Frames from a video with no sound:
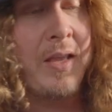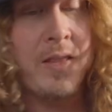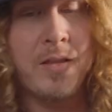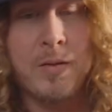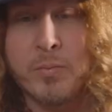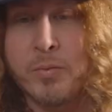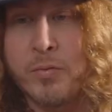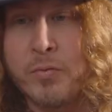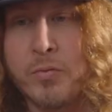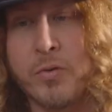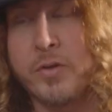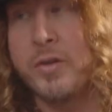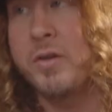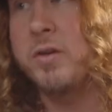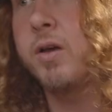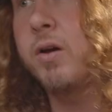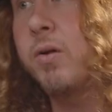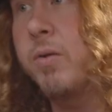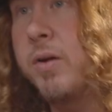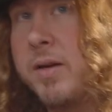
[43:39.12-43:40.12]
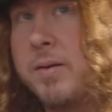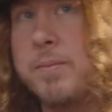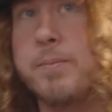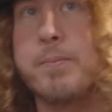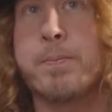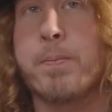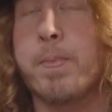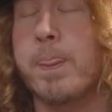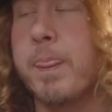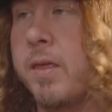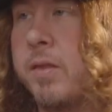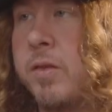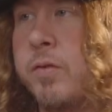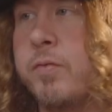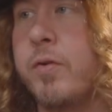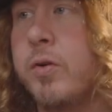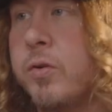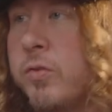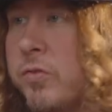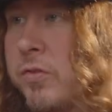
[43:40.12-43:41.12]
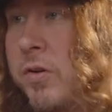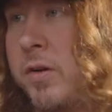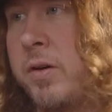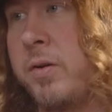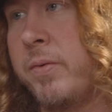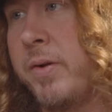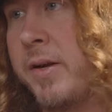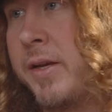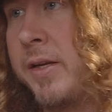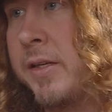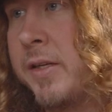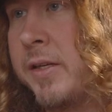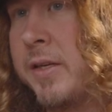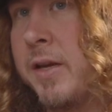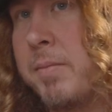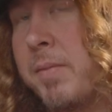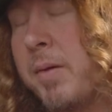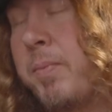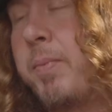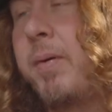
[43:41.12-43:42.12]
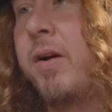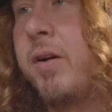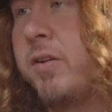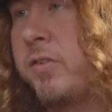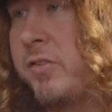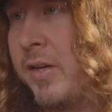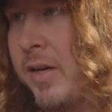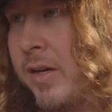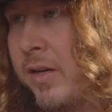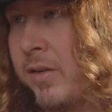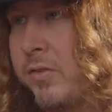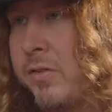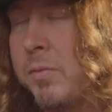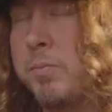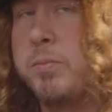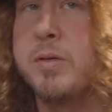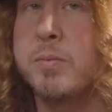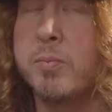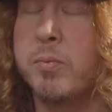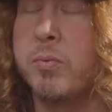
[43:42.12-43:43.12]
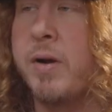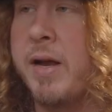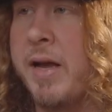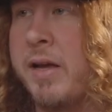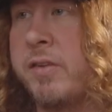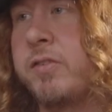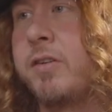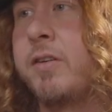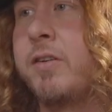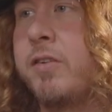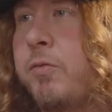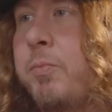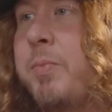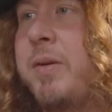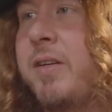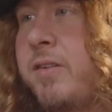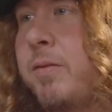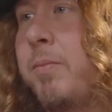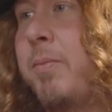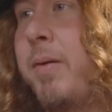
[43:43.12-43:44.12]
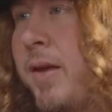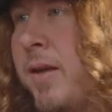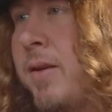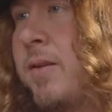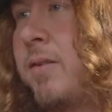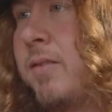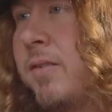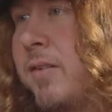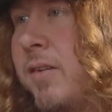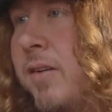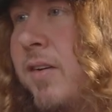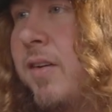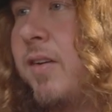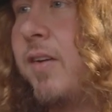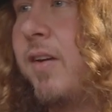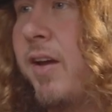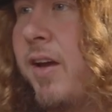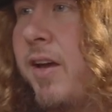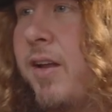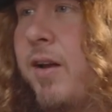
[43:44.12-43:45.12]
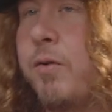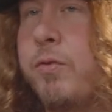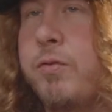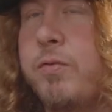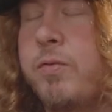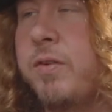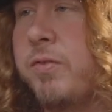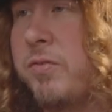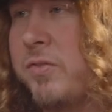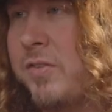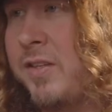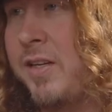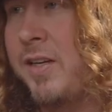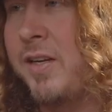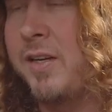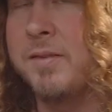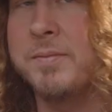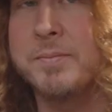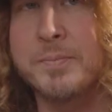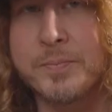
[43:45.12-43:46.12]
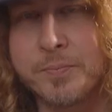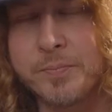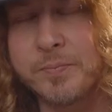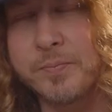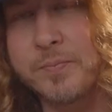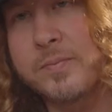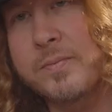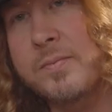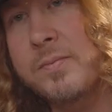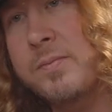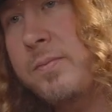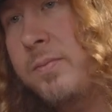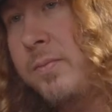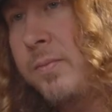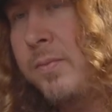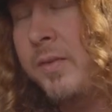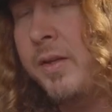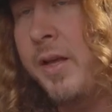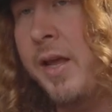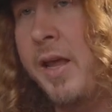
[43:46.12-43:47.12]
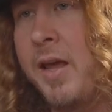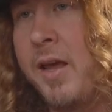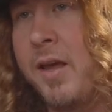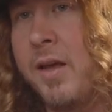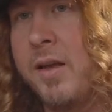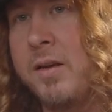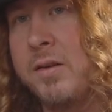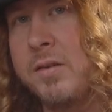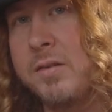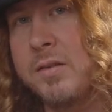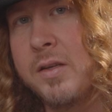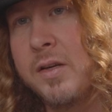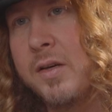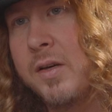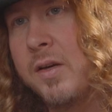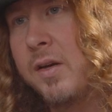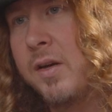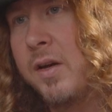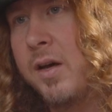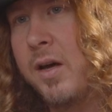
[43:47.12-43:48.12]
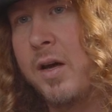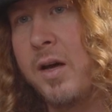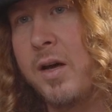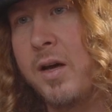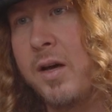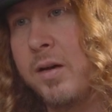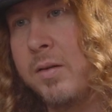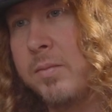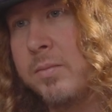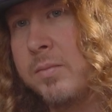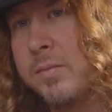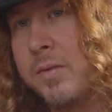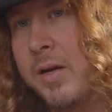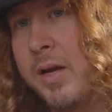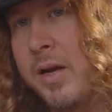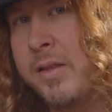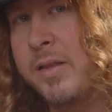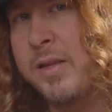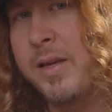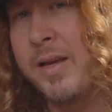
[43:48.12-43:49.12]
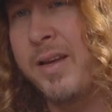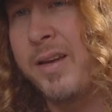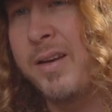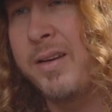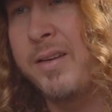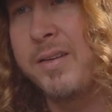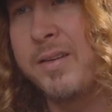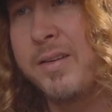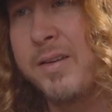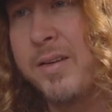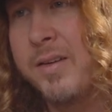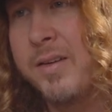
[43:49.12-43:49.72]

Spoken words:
and then before you know it, the phone started ringing at my parents' house, and people were asking to speak to Ben. And I was 15, and then